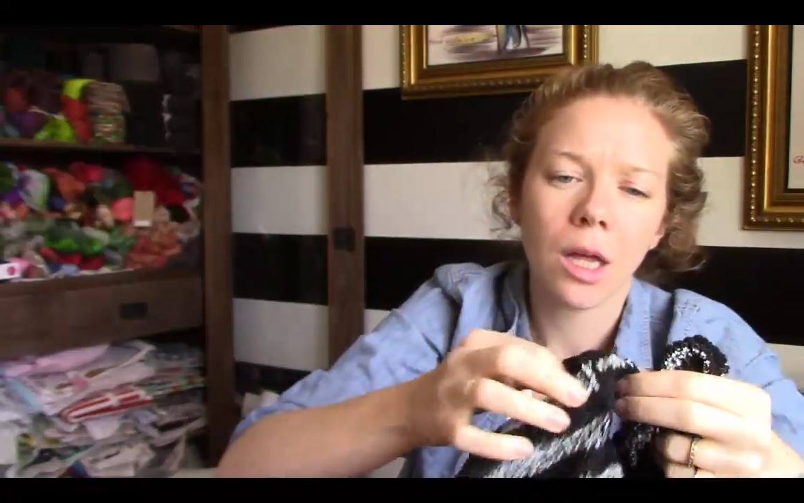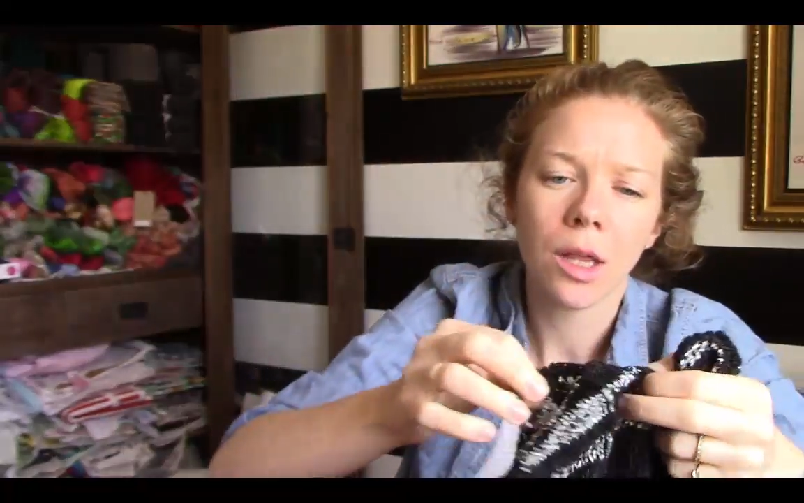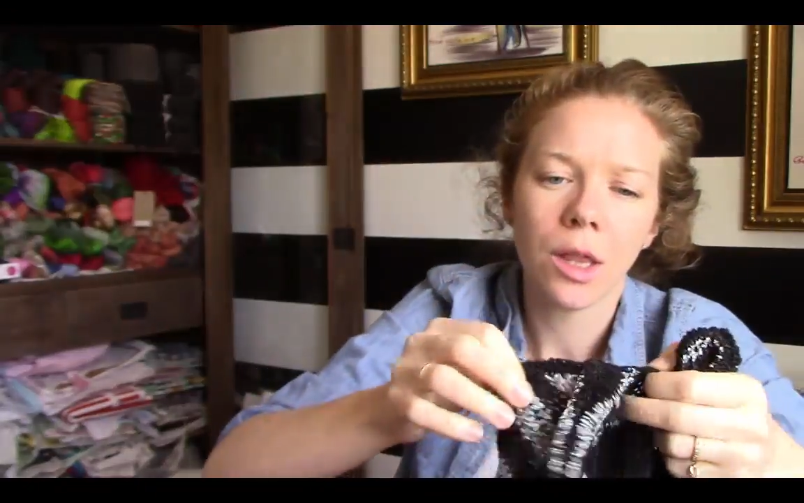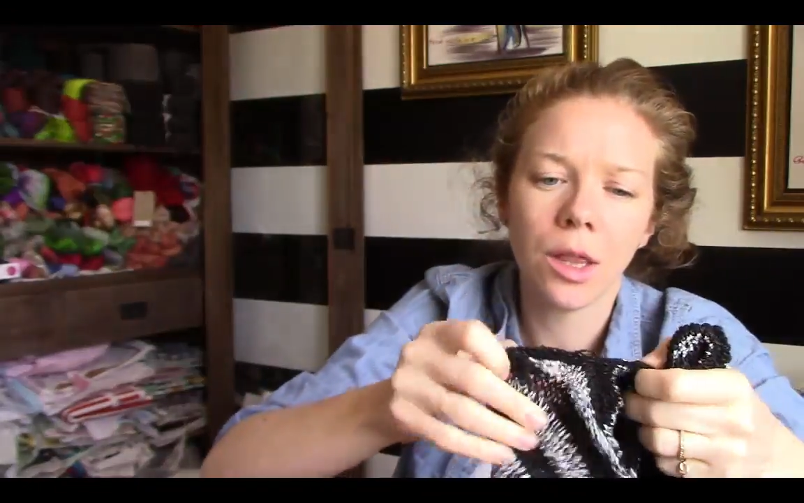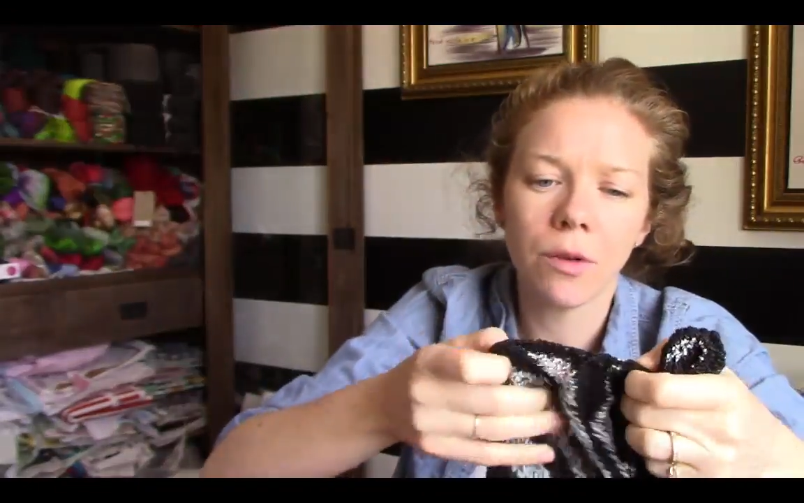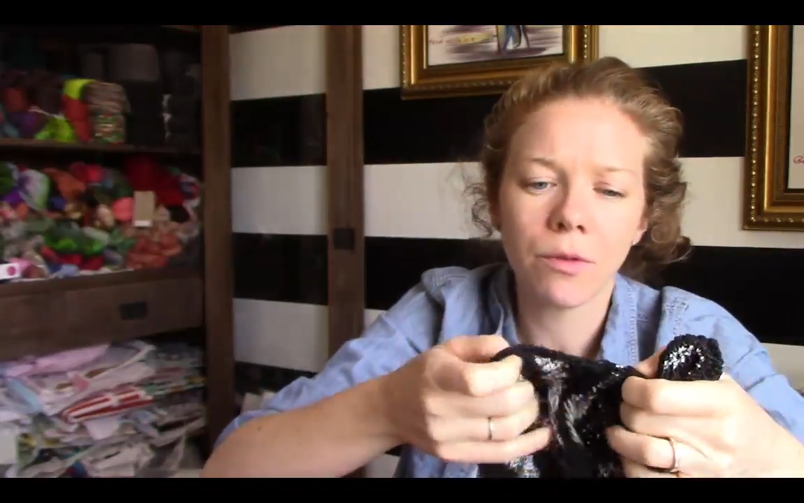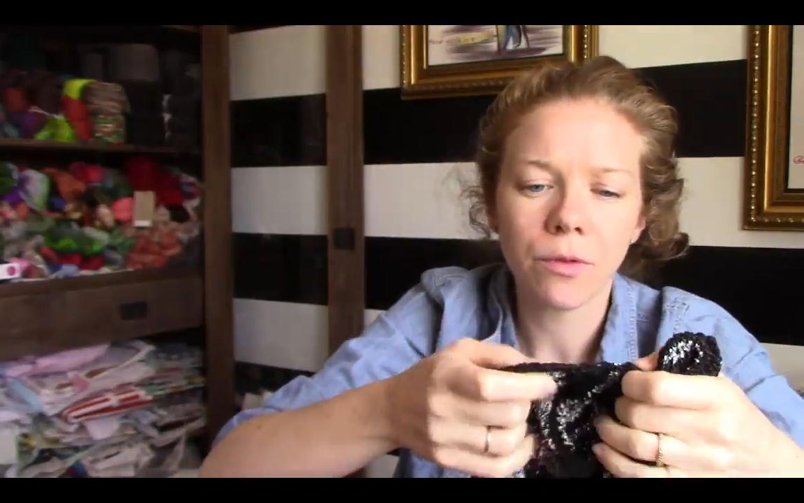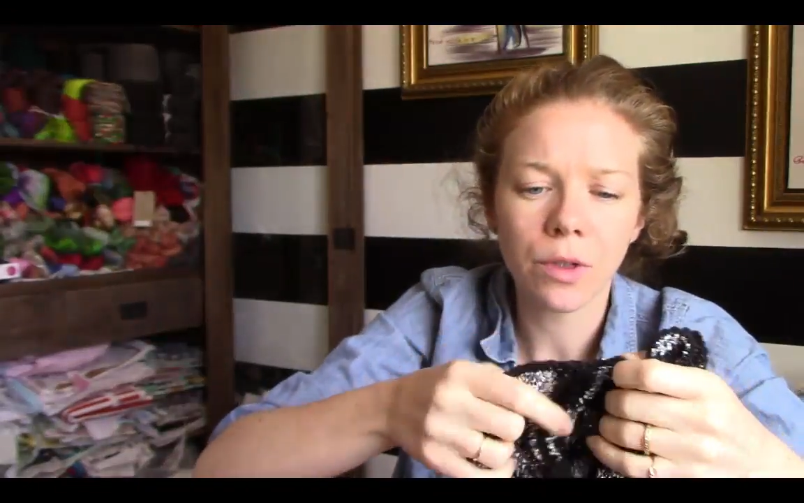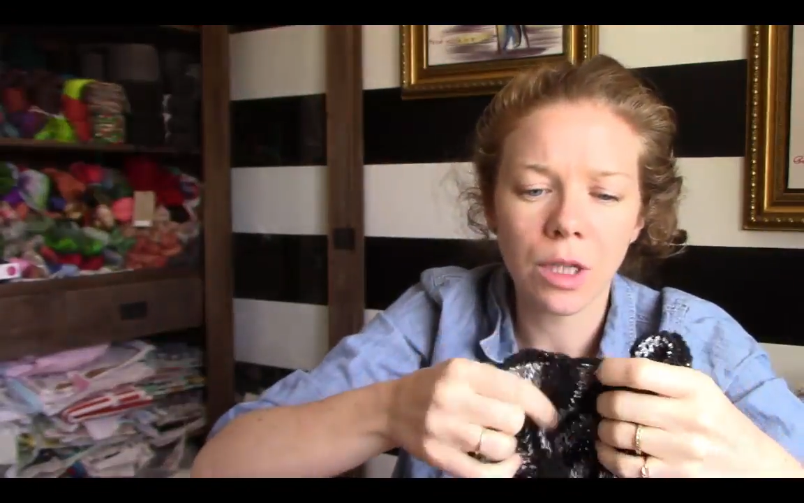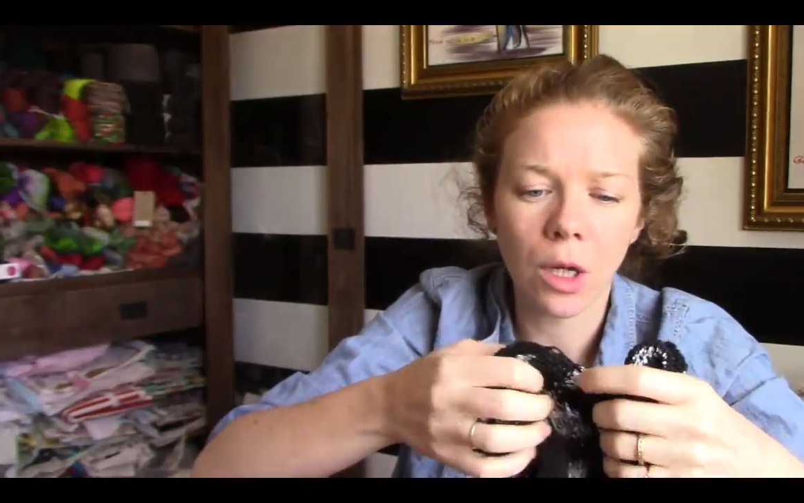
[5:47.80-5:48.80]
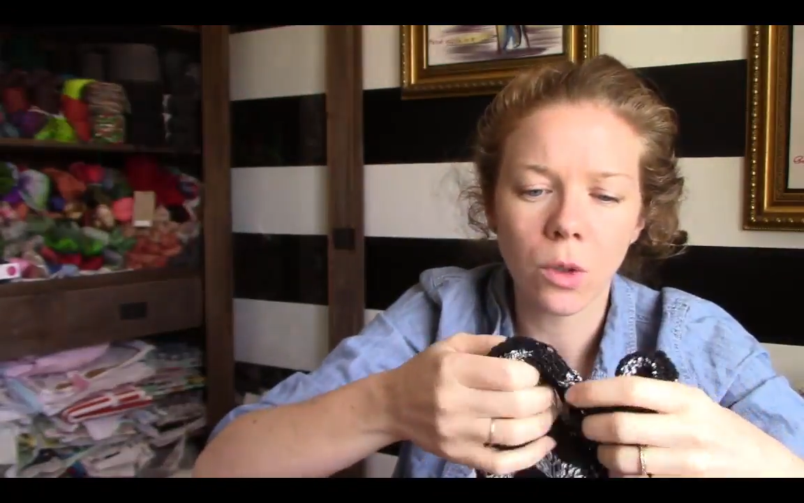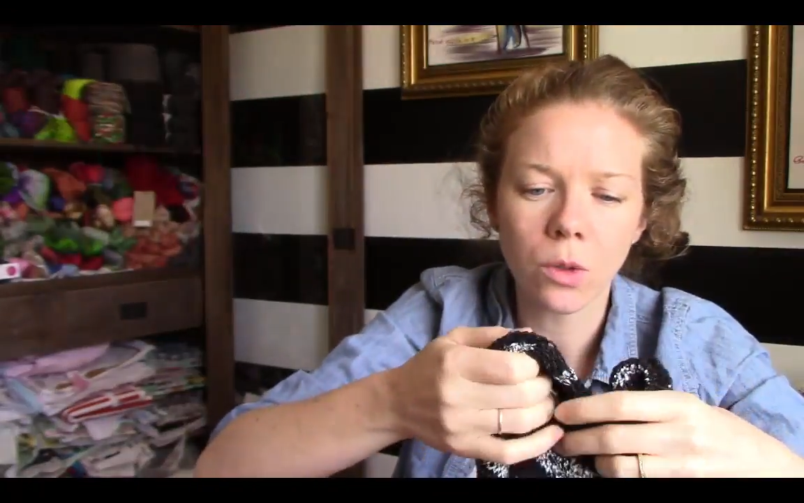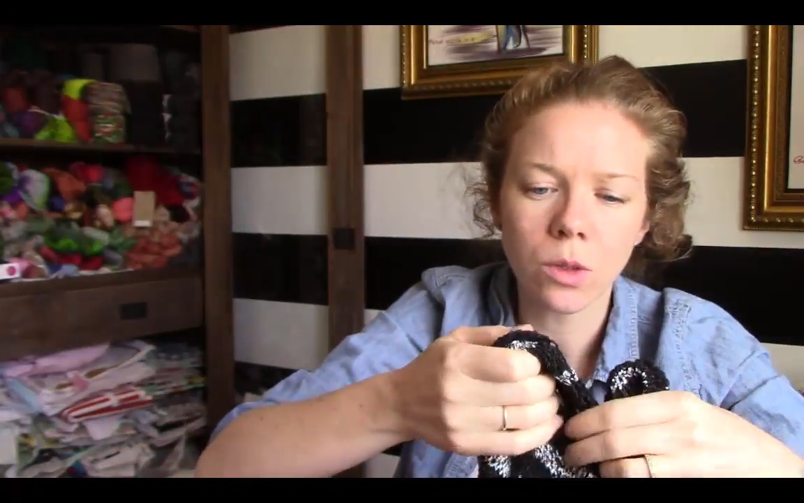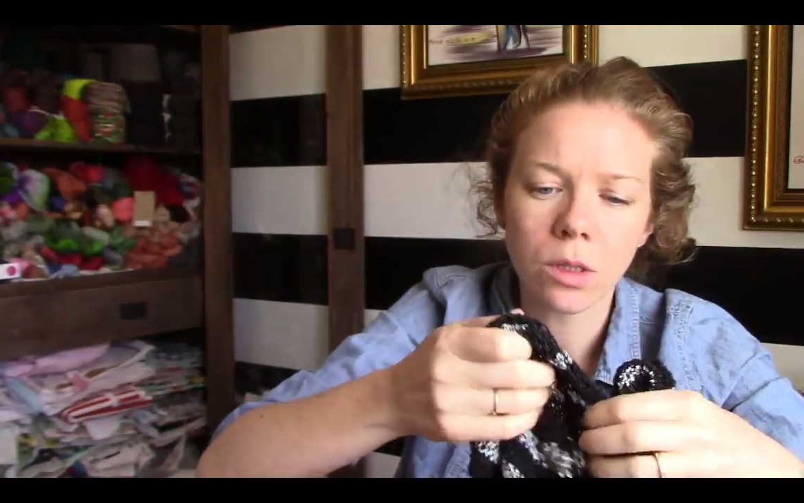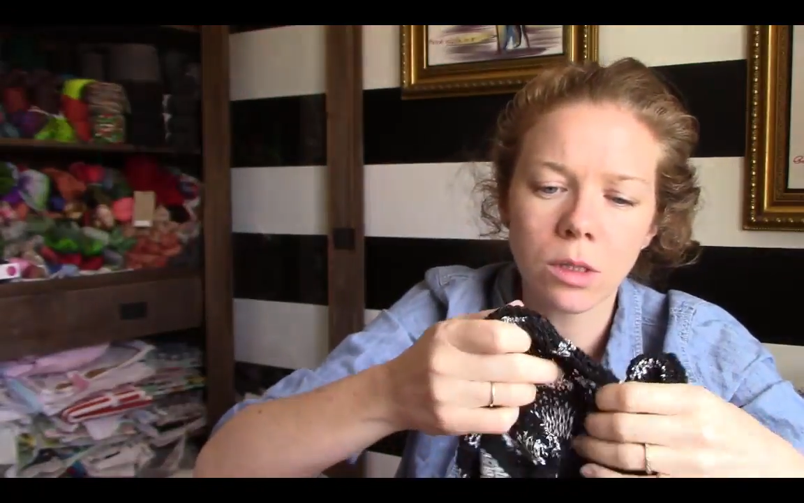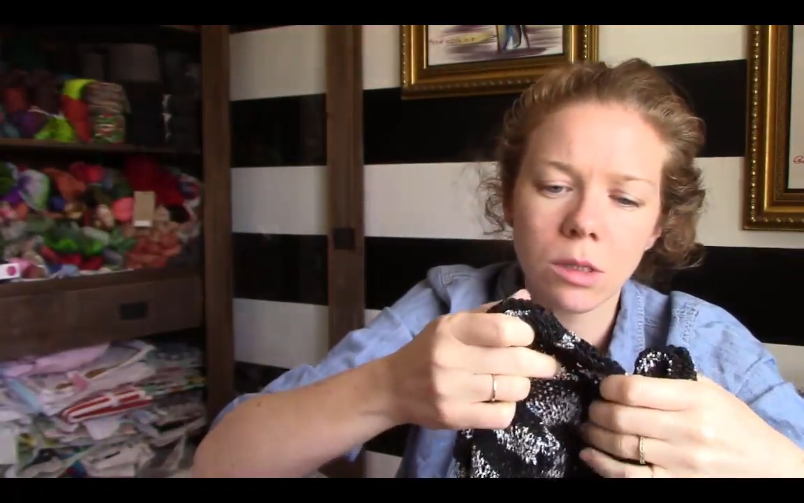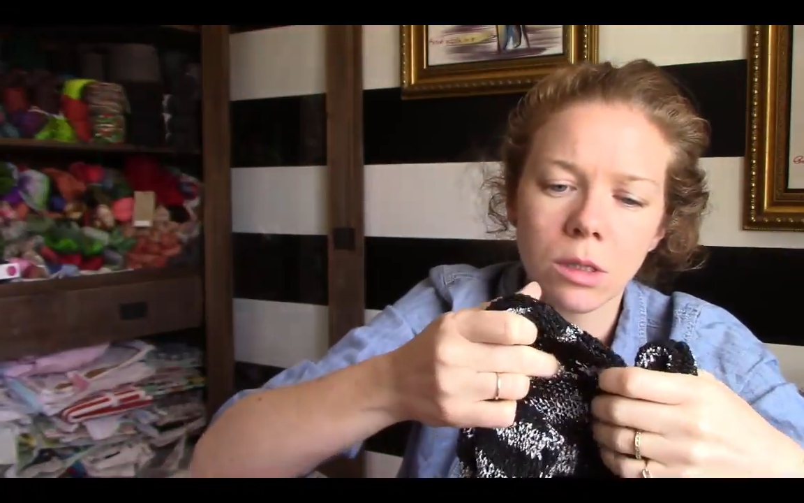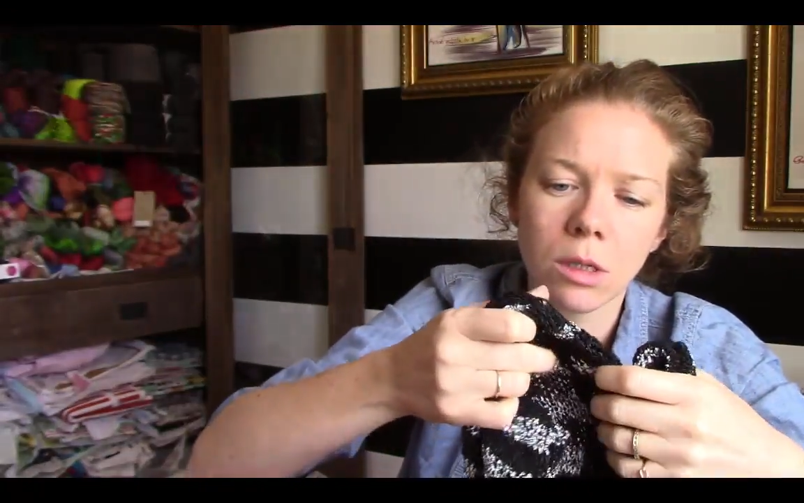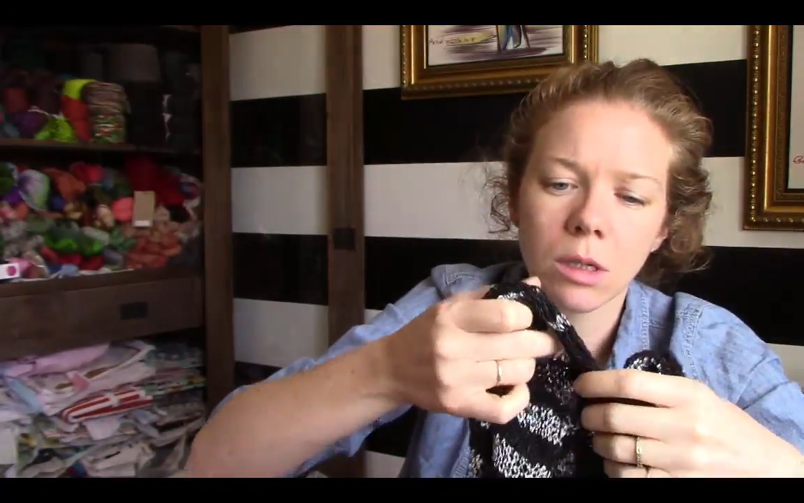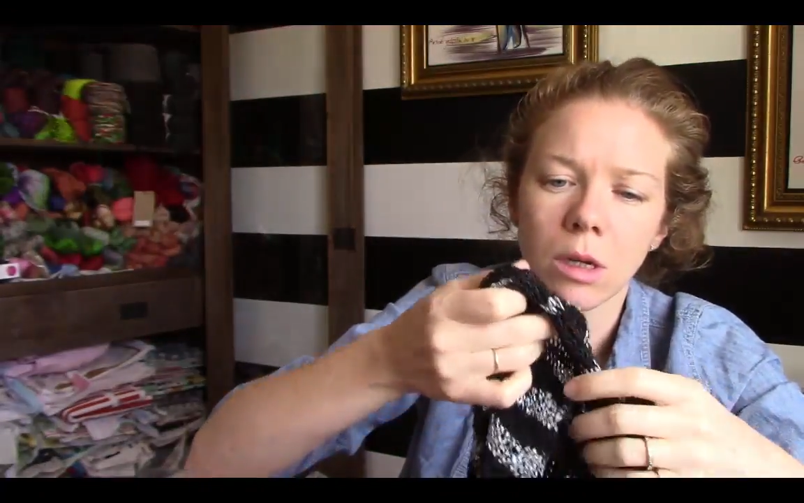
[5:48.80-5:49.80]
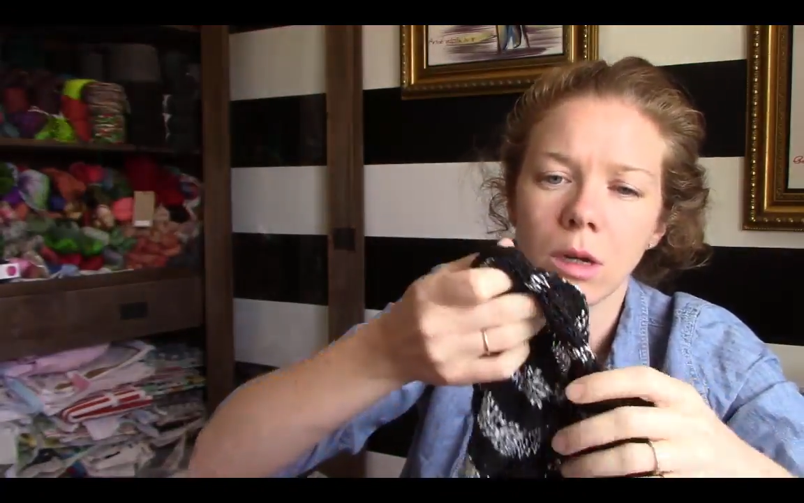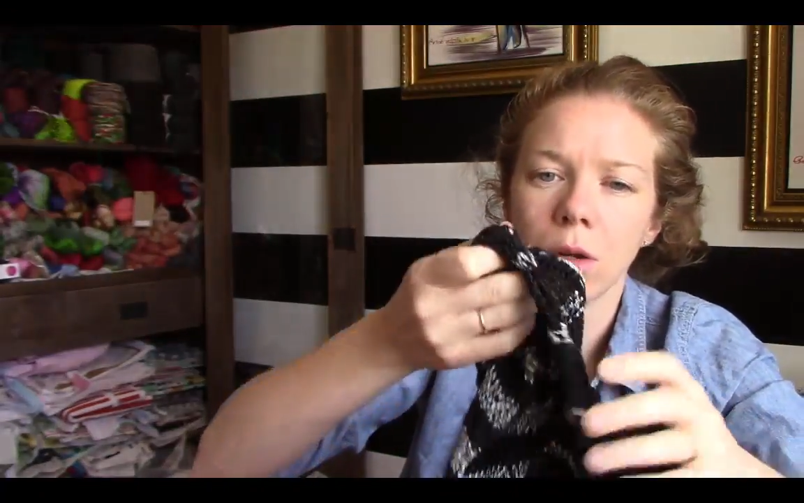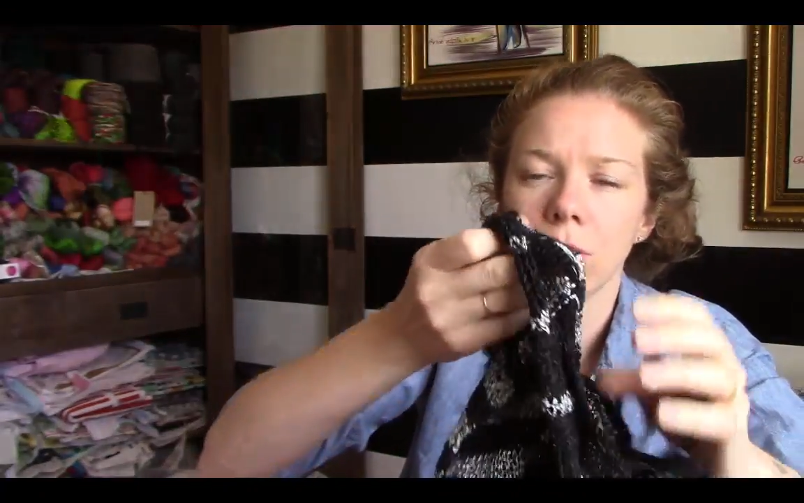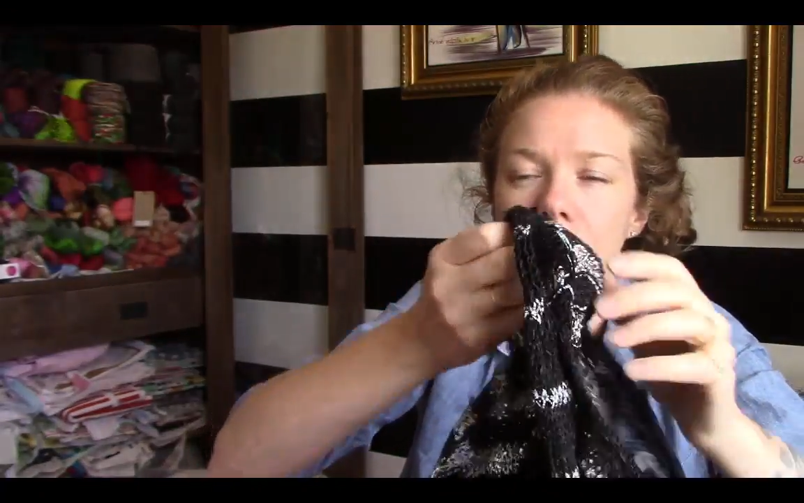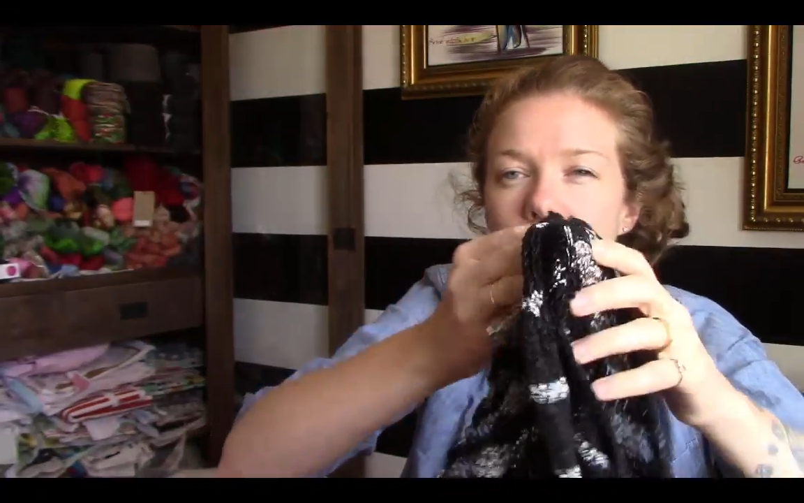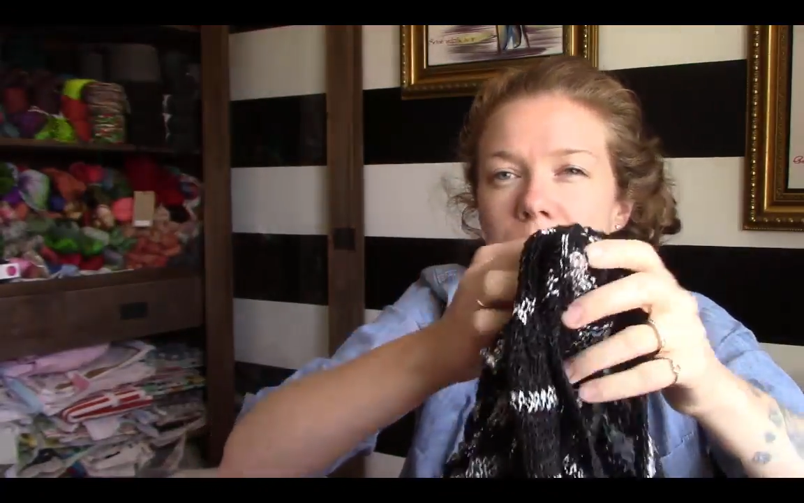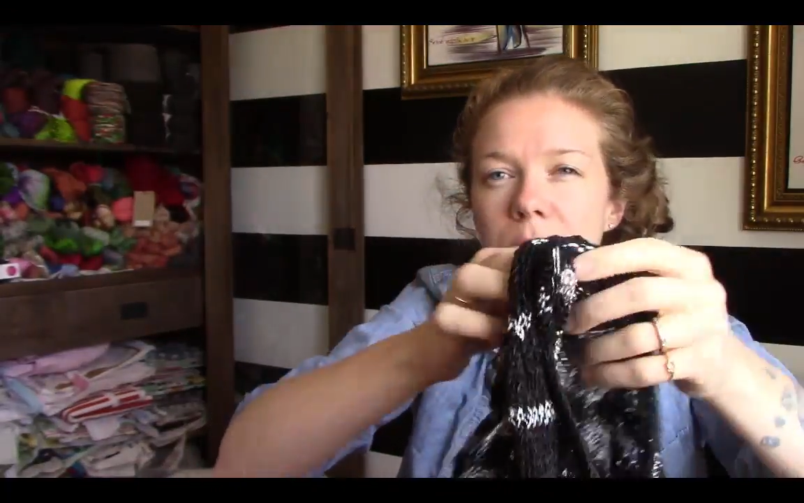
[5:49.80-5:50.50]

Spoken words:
the floats from the